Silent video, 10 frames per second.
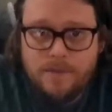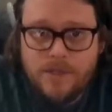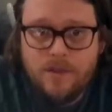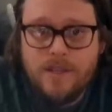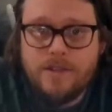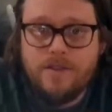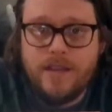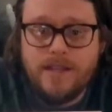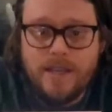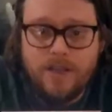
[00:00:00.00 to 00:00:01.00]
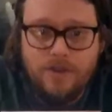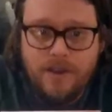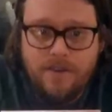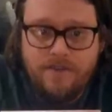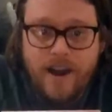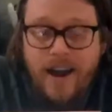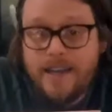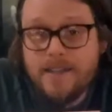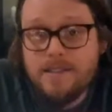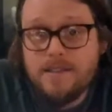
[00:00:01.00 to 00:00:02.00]
So these are things that you can
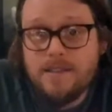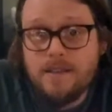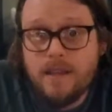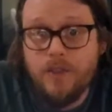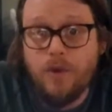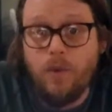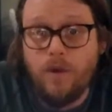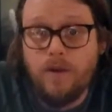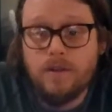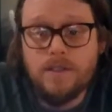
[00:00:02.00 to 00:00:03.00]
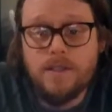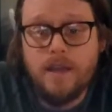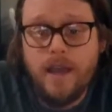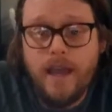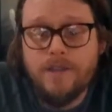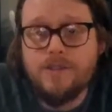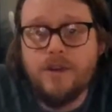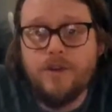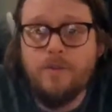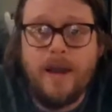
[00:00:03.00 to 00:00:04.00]
find in the world. And so
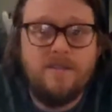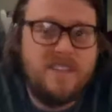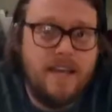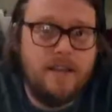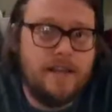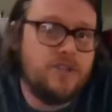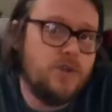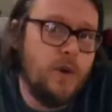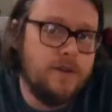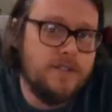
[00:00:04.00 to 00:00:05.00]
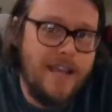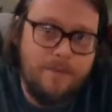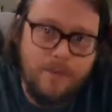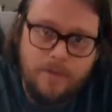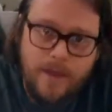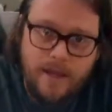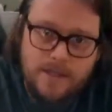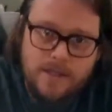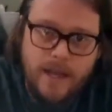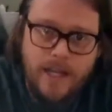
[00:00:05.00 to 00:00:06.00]
you might take like a soil sample and make a
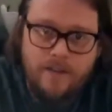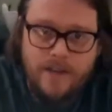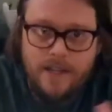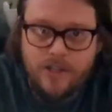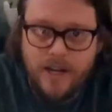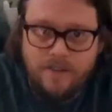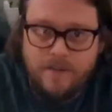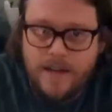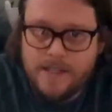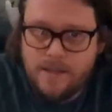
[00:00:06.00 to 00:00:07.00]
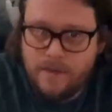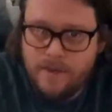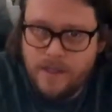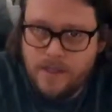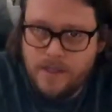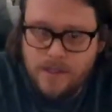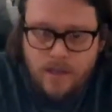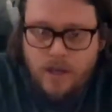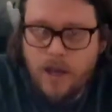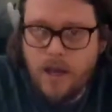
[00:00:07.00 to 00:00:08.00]
slide of it and try to find some of these
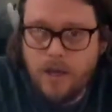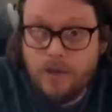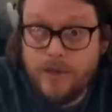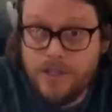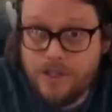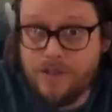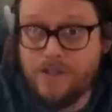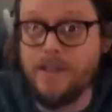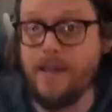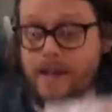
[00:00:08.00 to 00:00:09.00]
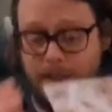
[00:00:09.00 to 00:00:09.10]
creatures in it.